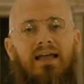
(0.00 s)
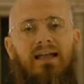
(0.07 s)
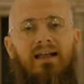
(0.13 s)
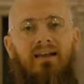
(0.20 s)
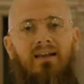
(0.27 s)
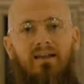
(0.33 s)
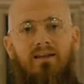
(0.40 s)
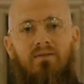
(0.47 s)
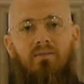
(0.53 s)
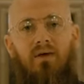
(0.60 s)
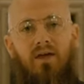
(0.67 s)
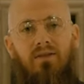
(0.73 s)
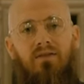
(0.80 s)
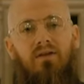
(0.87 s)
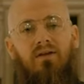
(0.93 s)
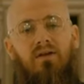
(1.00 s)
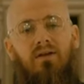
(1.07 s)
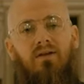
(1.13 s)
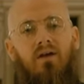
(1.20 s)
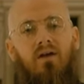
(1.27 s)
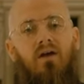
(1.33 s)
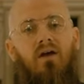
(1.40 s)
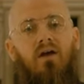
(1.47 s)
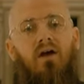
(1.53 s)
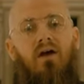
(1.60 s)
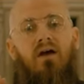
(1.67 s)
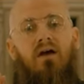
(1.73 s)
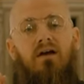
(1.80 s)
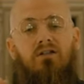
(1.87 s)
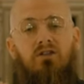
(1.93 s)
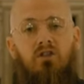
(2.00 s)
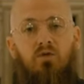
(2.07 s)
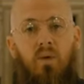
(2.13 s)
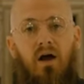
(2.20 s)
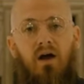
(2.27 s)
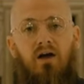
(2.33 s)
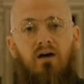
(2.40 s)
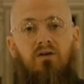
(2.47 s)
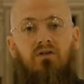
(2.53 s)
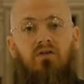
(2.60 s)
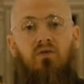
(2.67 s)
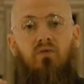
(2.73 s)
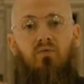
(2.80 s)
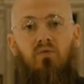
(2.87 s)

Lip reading: and Glenn Bethany conspired to